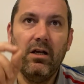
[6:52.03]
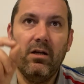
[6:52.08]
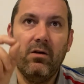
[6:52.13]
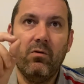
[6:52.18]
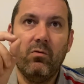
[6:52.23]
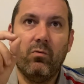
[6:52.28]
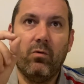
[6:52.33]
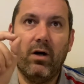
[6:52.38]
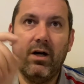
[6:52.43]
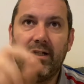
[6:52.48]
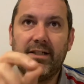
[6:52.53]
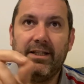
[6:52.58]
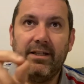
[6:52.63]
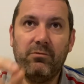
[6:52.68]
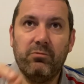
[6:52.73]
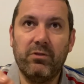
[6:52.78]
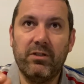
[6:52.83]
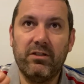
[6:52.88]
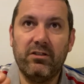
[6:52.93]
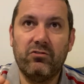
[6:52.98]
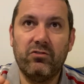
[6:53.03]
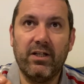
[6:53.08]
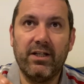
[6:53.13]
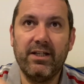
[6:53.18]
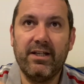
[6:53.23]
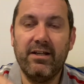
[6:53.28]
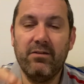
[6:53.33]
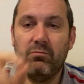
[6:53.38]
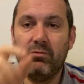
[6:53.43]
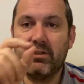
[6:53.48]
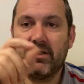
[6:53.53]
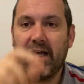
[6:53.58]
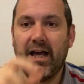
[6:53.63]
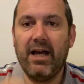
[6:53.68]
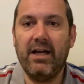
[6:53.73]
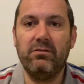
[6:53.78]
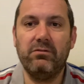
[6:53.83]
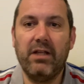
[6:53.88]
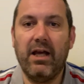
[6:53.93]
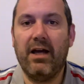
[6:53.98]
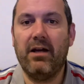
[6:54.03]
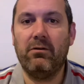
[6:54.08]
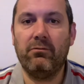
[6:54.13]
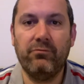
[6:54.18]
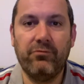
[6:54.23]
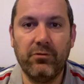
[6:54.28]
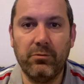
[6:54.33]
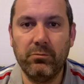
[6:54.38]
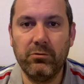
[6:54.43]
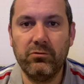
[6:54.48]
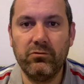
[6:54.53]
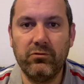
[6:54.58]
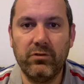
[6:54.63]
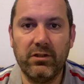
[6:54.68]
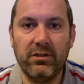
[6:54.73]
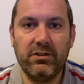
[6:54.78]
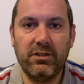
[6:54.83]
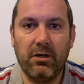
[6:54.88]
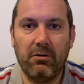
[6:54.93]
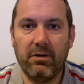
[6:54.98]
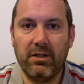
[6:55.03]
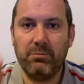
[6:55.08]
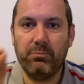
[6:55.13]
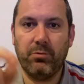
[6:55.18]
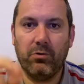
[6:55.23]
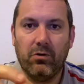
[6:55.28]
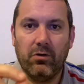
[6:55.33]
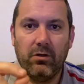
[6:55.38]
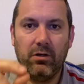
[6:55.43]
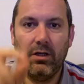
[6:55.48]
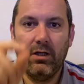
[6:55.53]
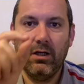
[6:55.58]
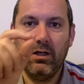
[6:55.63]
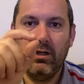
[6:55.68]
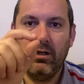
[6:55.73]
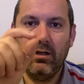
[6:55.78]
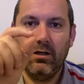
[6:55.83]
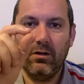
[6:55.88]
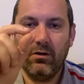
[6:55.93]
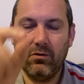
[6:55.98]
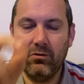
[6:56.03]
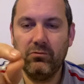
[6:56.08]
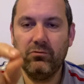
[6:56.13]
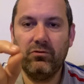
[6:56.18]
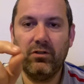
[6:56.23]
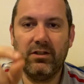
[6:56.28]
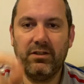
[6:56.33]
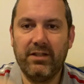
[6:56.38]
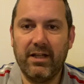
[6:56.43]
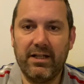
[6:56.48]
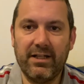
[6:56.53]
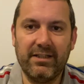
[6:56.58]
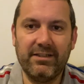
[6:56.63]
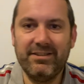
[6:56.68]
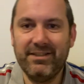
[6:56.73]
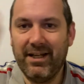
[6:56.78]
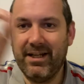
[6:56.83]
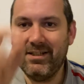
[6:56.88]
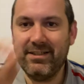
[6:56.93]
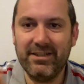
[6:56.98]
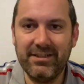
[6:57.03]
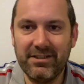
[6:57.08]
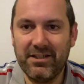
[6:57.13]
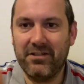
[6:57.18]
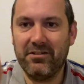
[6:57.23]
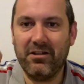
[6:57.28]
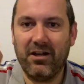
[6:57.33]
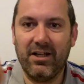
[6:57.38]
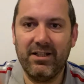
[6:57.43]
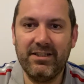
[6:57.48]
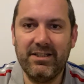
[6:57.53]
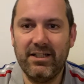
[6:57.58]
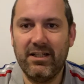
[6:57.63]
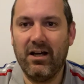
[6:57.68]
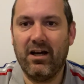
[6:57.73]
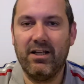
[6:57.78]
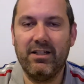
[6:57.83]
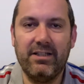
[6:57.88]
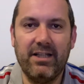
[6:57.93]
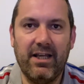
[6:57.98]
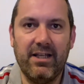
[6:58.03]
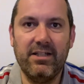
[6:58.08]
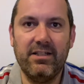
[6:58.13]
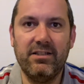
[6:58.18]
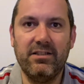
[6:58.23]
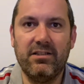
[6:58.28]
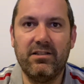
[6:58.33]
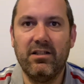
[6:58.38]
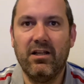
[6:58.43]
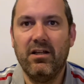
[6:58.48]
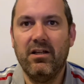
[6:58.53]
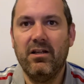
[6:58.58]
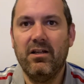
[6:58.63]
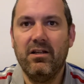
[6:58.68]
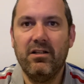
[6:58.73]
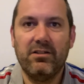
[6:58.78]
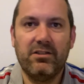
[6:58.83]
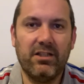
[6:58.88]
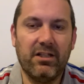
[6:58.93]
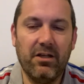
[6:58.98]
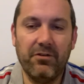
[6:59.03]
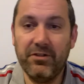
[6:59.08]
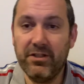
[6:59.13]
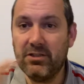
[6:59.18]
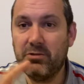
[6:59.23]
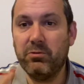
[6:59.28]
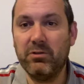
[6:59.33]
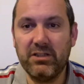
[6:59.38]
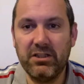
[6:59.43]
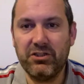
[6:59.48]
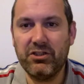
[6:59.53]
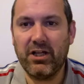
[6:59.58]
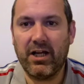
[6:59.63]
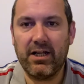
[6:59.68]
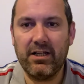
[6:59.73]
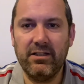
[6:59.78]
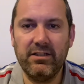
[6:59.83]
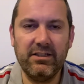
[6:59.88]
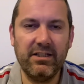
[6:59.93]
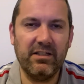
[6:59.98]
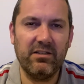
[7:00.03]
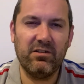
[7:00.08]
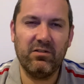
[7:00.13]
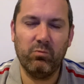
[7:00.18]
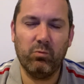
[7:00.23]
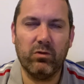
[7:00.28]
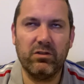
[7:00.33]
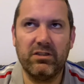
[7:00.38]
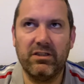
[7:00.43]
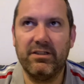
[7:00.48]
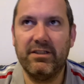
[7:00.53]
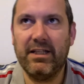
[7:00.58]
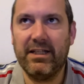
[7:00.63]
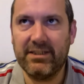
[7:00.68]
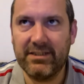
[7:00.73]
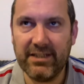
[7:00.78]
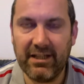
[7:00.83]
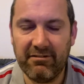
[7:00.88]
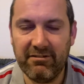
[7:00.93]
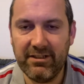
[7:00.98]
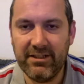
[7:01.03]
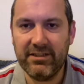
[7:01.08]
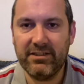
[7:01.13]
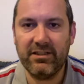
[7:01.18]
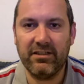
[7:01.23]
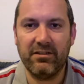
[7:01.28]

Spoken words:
what I did with the drinking was count down from 100. So I'd put 100, then I'd change it to 99 days. You know, this was a challenge. It wasn't necessarily to